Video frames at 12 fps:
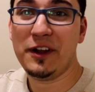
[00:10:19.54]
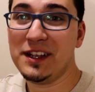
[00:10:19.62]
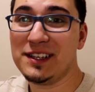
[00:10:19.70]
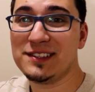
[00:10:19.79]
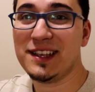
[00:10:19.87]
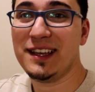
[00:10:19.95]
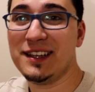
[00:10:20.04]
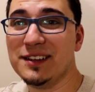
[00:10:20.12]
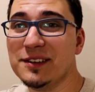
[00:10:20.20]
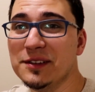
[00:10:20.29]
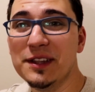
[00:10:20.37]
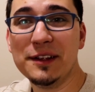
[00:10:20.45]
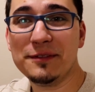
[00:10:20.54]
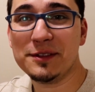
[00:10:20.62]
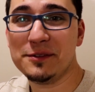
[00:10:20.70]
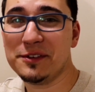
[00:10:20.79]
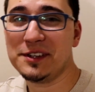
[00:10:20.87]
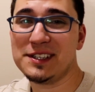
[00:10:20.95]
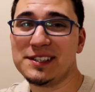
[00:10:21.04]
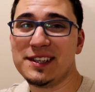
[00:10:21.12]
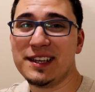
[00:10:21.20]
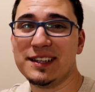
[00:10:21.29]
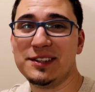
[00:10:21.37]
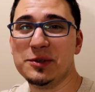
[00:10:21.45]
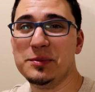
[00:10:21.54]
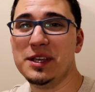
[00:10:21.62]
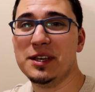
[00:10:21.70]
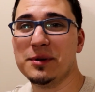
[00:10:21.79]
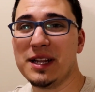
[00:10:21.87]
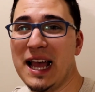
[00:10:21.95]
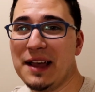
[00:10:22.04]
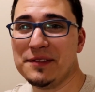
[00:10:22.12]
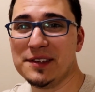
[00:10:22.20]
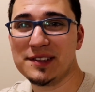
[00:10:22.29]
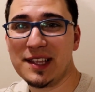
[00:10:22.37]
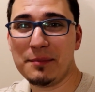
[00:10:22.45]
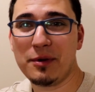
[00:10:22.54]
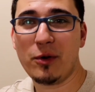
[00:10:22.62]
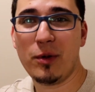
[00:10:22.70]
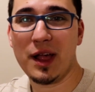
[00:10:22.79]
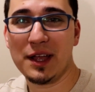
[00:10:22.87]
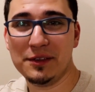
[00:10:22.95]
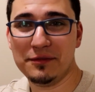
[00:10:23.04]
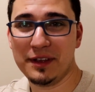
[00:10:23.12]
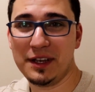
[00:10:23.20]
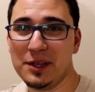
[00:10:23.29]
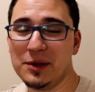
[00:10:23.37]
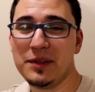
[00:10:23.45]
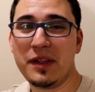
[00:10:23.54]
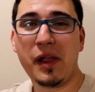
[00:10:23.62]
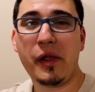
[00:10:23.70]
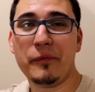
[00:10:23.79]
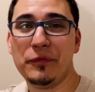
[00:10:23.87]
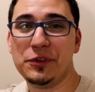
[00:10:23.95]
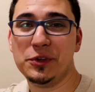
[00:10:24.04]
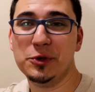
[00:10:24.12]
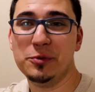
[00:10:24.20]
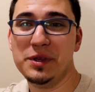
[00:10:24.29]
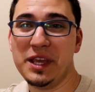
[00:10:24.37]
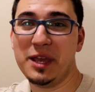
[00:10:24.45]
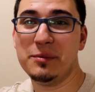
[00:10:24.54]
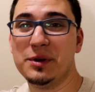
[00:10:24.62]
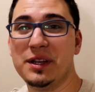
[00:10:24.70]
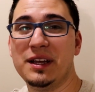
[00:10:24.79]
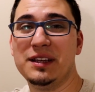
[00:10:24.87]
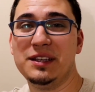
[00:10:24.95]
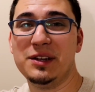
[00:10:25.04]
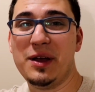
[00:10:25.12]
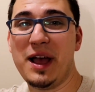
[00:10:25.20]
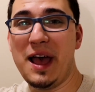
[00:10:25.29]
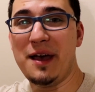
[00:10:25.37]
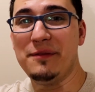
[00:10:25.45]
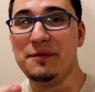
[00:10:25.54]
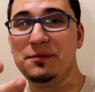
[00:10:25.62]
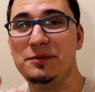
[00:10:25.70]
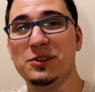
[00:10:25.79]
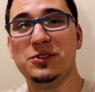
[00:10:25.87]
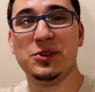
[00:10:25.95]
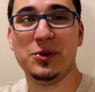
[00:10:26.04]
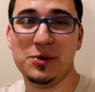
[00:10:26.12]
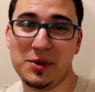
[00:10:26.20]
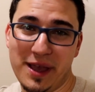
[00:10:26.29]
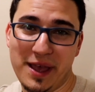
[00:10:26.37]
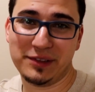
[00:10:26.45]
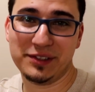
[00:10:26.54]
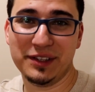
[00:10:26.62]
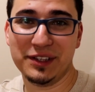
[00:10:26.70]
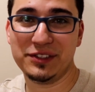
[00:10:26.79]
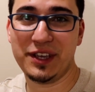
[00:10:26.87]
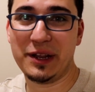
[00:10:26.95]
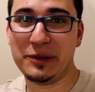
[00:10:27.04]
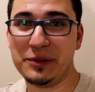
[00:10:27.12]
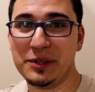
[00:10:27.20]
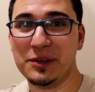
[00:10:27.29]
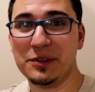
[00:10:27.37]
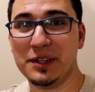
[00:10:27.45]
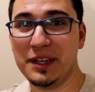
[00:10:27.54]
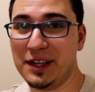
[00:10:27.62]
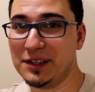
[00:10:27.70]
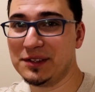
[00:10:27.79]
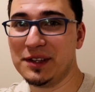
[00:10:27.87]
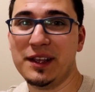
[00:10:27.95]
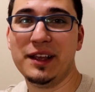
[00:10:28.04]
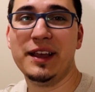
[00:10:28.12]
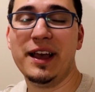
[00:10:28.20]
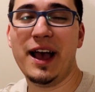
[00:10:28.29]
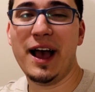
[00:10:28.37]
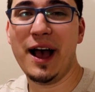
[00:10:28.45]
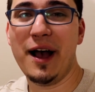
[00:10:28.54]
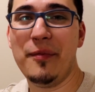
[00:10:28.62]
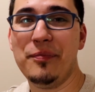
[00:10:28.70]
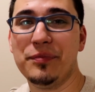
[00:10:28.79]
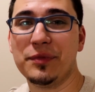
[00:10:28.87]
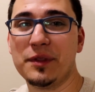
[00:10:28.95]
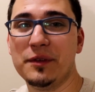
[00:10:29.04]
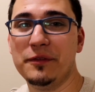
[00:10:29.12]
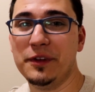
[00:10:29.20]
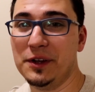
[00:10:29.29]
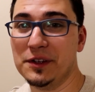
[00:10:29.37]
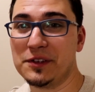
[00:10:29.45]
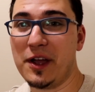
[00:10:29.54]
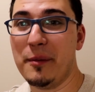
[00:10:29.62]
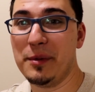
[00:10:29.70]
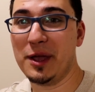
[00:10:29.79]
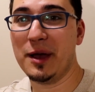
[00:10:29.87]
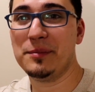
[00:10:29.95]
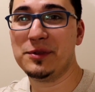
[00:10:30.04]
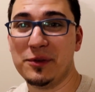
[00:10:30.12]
Very excited, definitely very excited to be able to have this type of quality video, to be able to, you know, have to show you guys in the channel here on the next videos coming up.